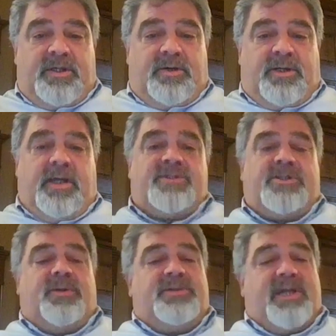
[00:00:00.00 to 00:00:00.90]
Okay,
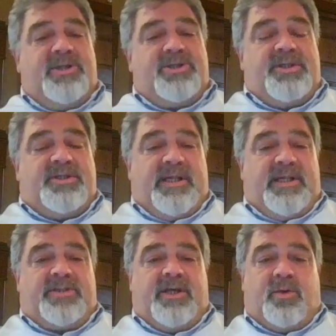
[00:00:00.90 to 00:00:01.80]
so attention to
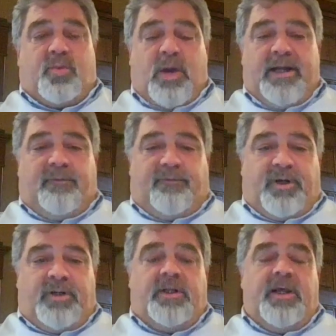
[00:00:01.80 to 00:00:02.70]
detail right up
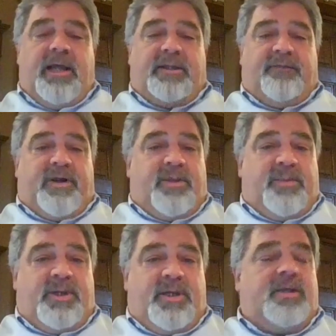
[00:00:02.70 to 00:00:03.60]
front at the very
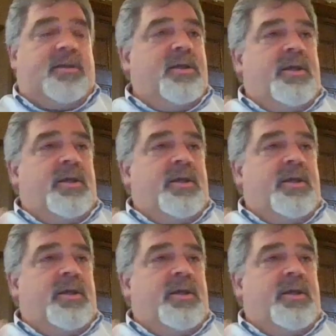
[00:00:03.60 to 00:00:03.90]
beginning.